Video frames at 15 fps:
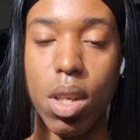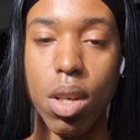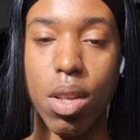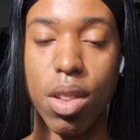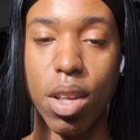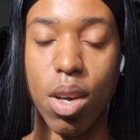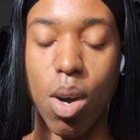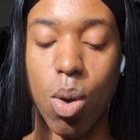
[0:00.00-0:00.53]

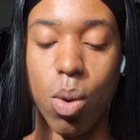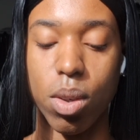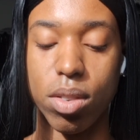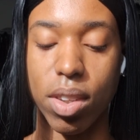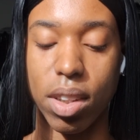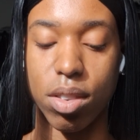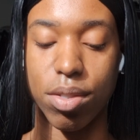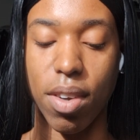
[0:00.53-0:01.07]
The goal is
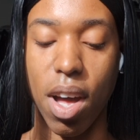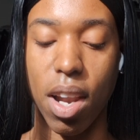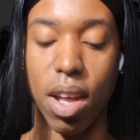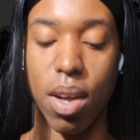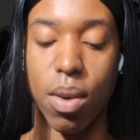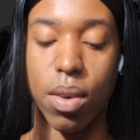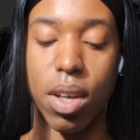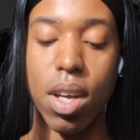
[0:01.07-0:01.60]
as
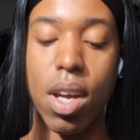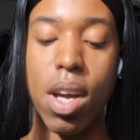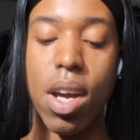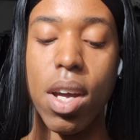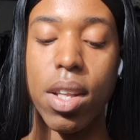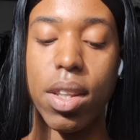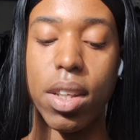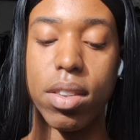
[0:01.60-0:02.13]
follows.
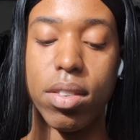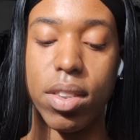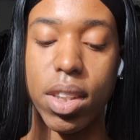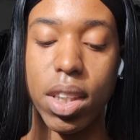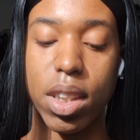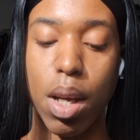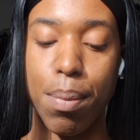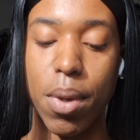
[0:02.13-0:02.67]
The
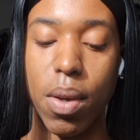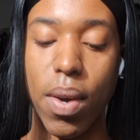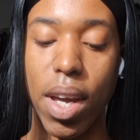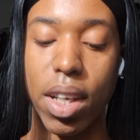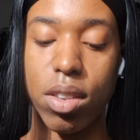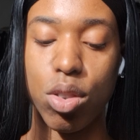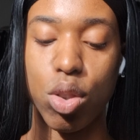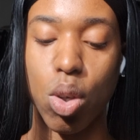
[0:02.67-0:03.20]

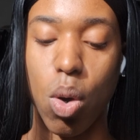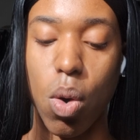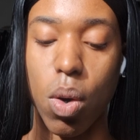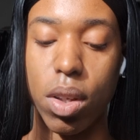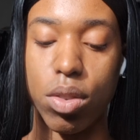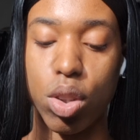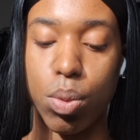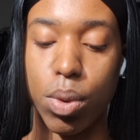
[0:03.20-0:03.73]
CWA's goal
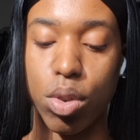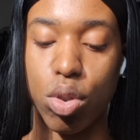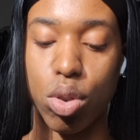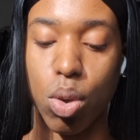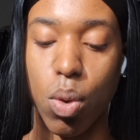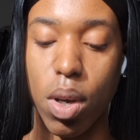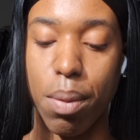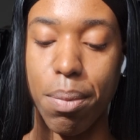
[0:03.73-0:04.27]
is to
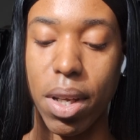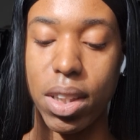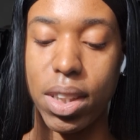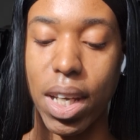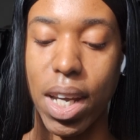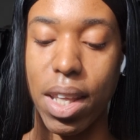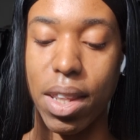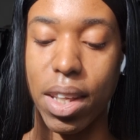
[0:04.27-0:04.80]
restore and
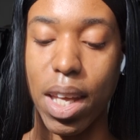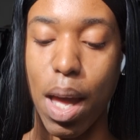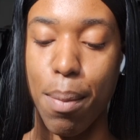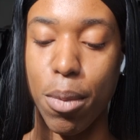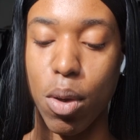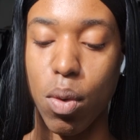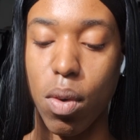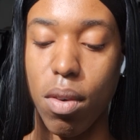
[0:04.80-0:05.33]
maintain the
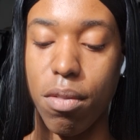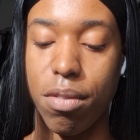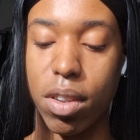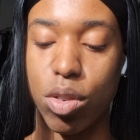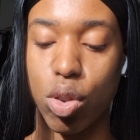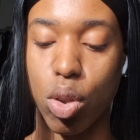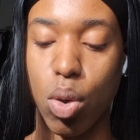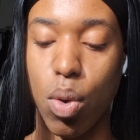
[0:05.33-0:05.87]
chemical,
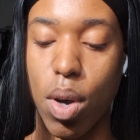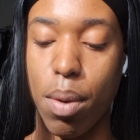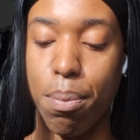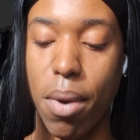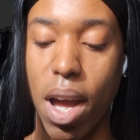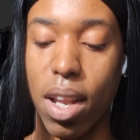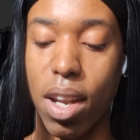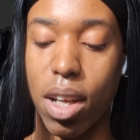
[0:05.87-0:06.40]
physical, and
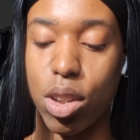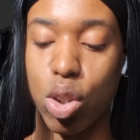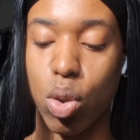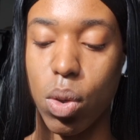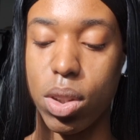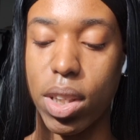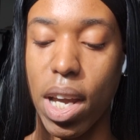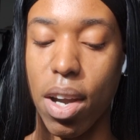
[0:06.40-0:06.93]

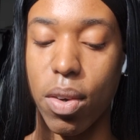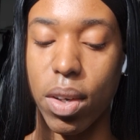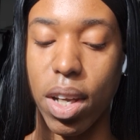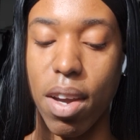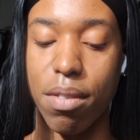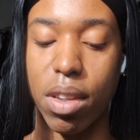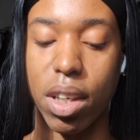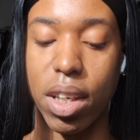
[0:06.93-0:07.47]
biological integrity
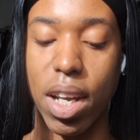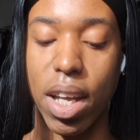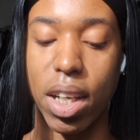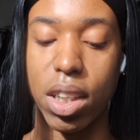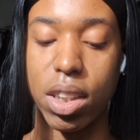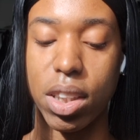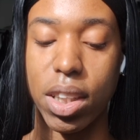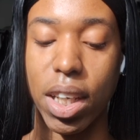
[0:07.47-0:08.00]
of the
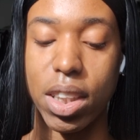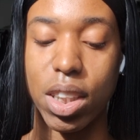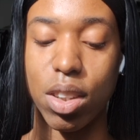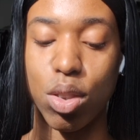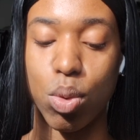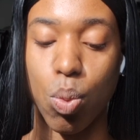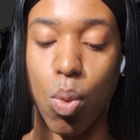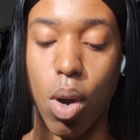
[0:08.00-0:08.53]

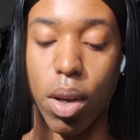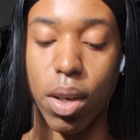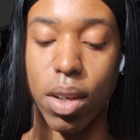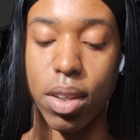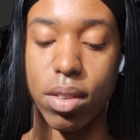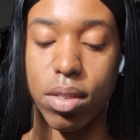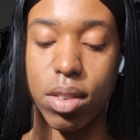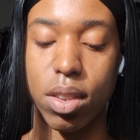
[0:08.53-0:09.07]
nation's
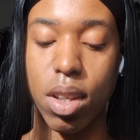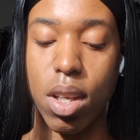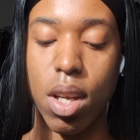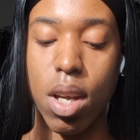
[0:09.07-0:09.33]
waters.